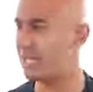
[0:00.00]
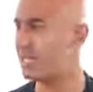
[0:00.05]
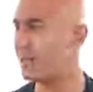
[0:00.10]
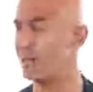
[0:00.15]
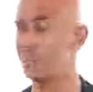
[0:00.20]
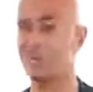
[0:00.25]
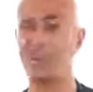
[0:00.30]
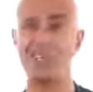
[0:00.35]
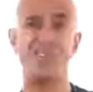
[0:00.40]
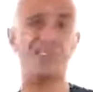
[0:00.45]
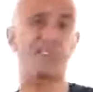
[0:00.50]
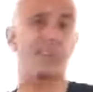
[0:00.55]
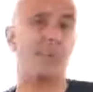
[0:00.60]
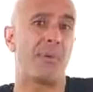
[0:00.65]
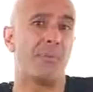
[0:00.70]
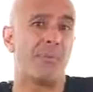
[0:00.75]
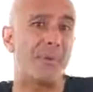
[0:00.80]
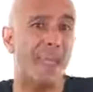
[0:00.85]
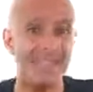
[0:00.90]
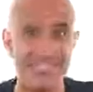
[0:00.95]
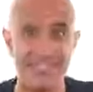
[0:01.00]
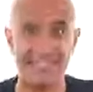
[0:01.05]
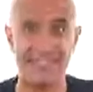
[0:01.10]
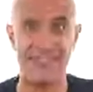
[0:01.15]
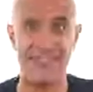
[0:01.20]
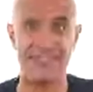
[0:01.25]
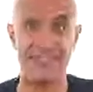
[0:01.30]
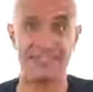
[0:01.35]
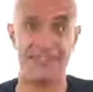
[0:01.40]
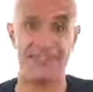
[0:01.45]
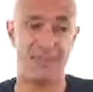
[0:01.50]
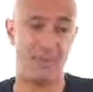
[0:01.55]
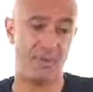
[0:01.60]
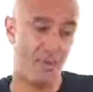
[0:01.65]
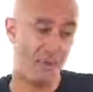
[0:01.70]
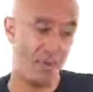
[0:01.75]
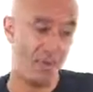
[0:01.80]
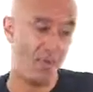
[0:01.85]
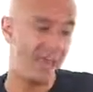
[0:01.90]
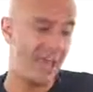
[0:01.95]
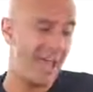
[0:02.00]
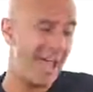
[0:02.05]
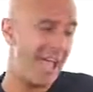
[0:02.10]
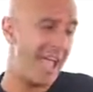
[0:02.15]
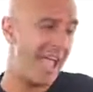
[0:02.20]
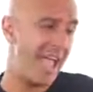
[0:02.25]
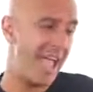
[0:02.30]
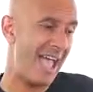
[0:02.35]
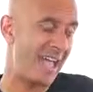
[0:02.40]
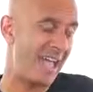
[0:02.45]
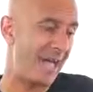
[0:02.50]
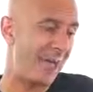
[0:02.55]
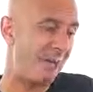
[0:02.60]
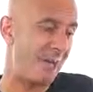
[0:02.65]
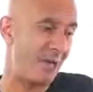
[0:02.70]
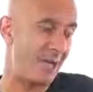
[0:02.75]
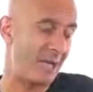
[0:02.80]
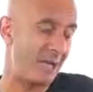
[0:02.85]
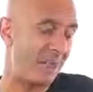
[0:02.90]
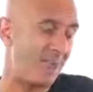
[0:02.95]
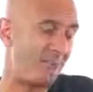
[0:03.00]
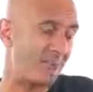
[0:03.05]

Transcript: I'm going to do some amazing things in the world and I'm going to